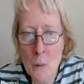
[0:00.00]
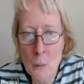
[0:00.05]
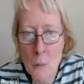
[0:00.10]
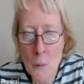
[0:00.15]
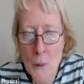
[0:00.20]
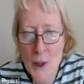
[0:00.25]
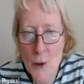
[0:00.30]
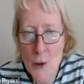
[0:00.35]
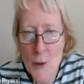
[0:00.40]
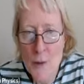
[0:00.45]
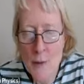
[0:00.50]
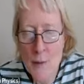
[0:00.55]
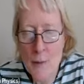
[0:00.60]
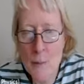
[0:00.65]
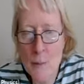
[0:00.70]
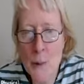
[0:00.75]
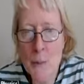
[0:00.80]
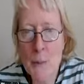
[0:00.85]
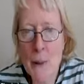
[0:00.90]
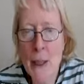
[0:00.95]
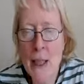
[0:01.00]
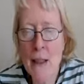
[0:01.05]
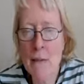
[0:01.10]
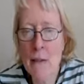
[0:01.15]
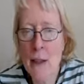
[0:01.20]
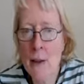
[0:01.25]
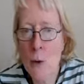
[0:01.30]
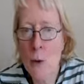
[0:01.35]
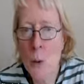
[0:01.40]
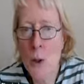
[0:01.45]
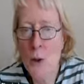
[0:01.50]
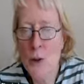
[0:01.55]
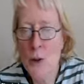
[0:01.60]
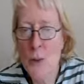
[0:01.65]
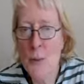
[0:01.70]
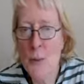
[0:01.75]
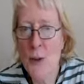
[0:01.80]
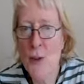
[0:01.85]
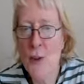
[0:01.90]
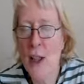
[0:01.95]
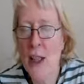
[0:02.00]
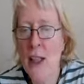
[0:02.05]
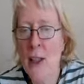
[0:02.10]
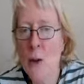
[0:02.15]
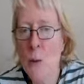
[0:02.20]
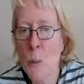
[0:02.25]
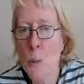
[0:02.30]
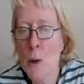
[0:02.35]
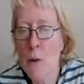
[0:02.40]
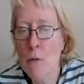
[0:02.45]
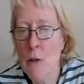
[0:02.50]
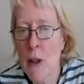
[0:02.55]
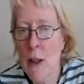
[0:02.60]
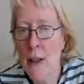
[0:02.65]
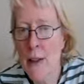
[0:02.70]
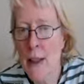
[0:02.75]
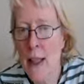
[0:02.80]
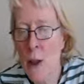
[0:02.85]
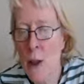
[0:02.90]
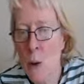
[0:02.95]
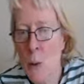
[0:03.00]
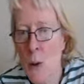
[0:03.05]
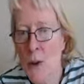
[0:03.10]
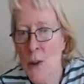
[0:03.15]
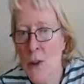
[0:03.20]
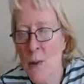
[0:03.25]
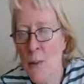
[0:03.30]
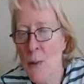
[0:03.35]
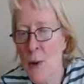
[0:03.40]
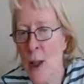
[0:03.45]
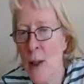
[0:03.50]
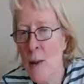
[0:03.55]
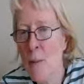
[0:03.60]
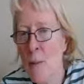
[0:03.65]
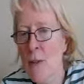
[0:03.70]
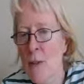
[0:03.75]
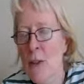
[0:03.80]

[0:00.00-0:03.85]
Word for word: We prepare our quantum state, we run our quantum time